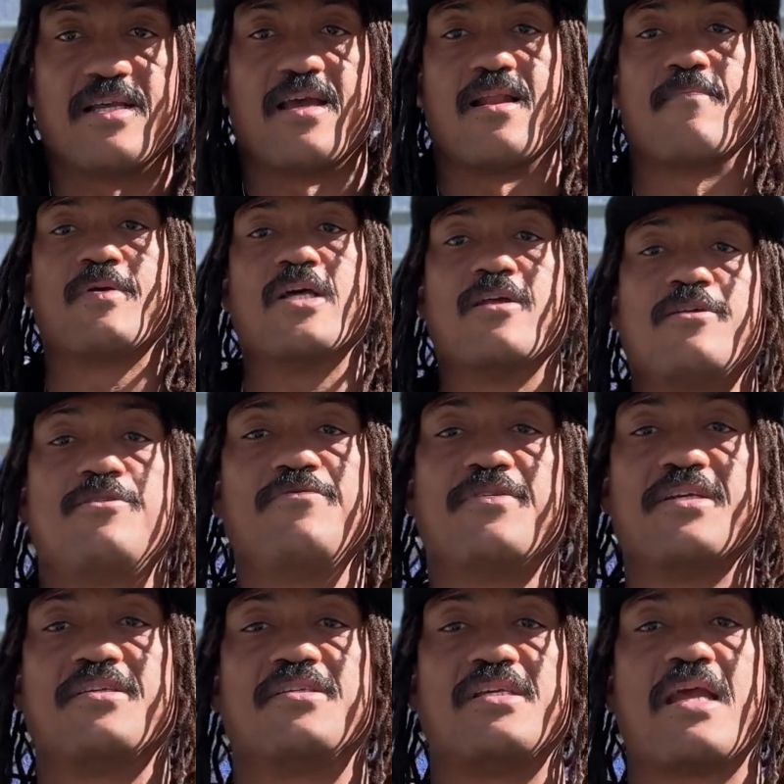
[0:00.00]
and I'm gonna do
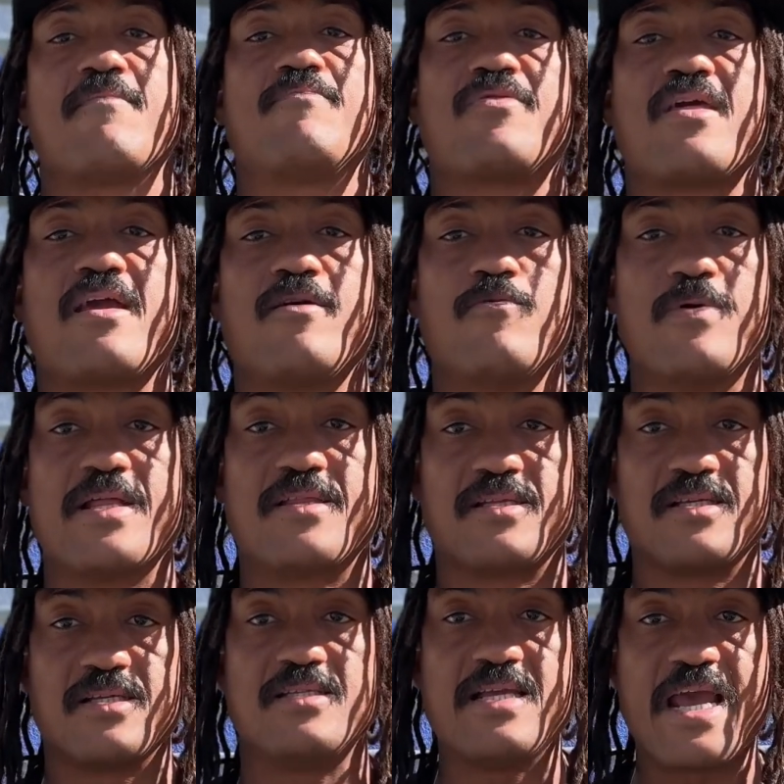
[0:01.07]
the same thing with
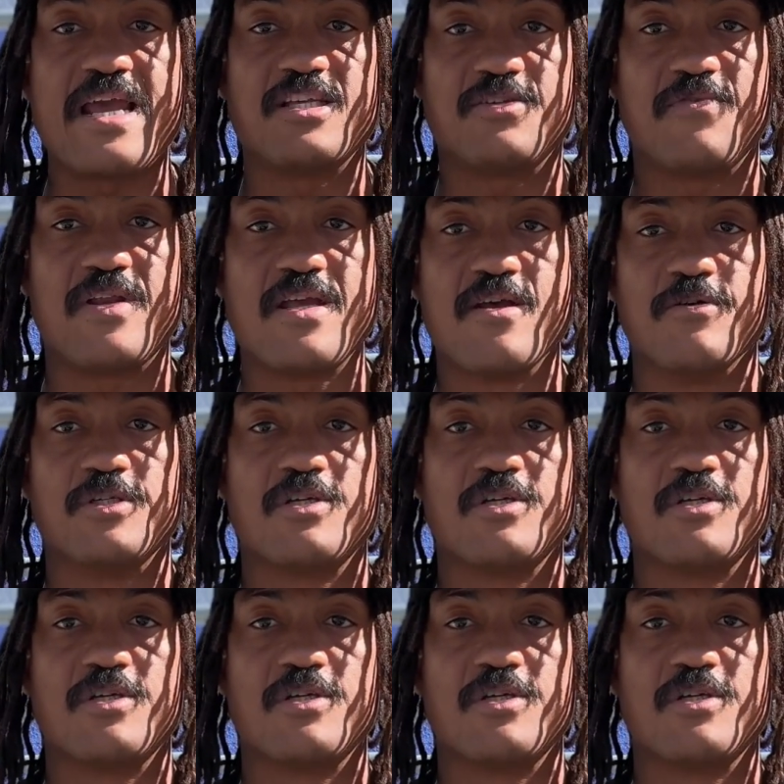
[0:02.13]
today's video.